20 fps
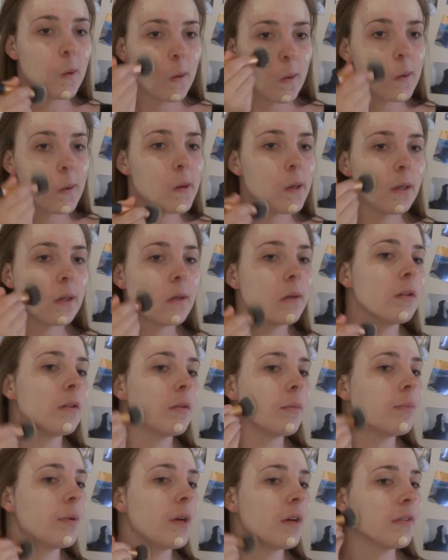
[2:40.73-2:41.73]

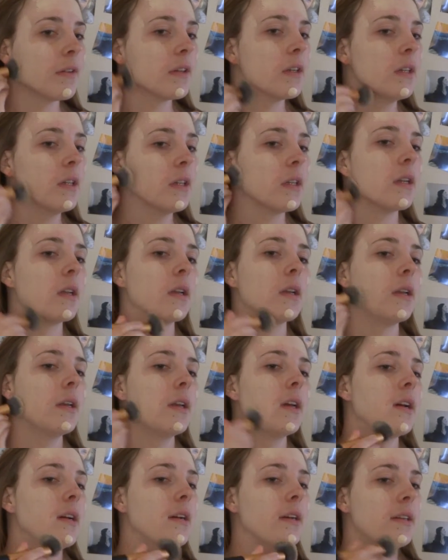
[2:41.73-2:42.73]
and buff it in.
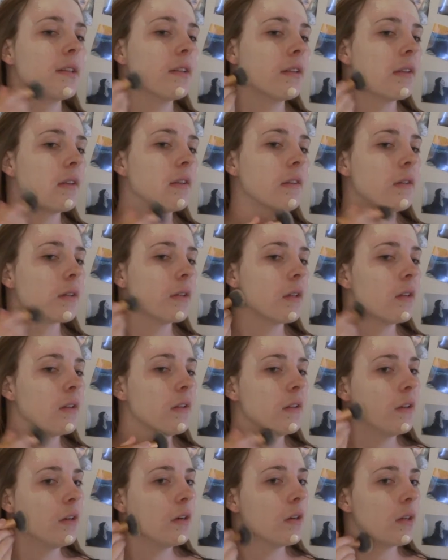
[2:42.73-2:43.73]
Now
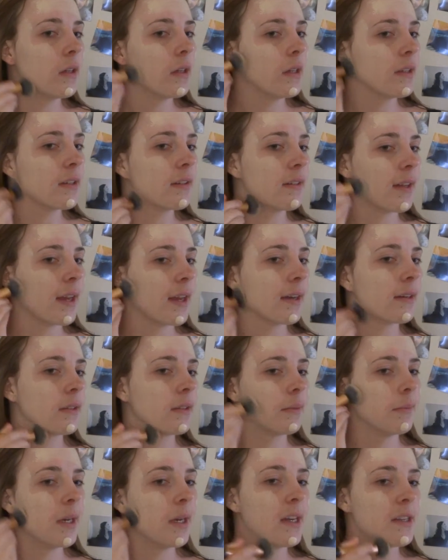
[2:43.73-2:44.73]
it's not an
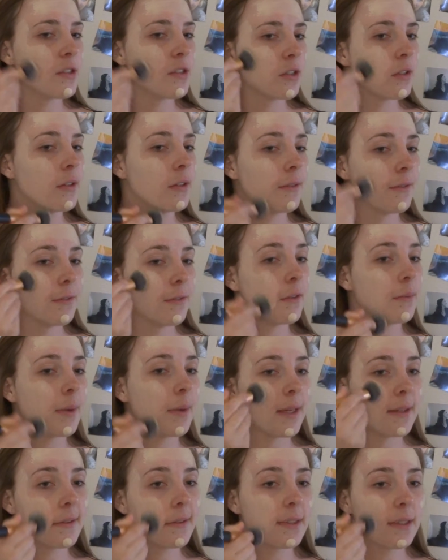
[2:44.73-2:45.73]
exact match for
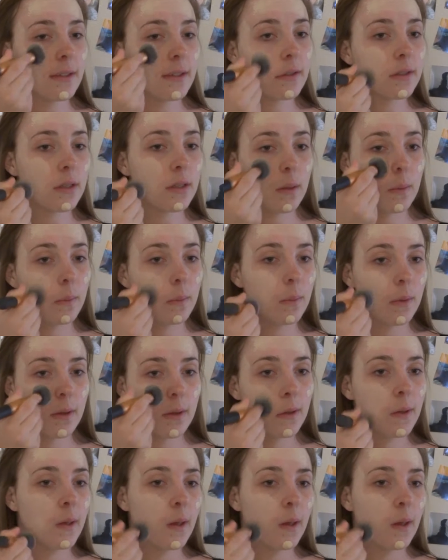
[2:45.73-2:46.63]
my skin tone.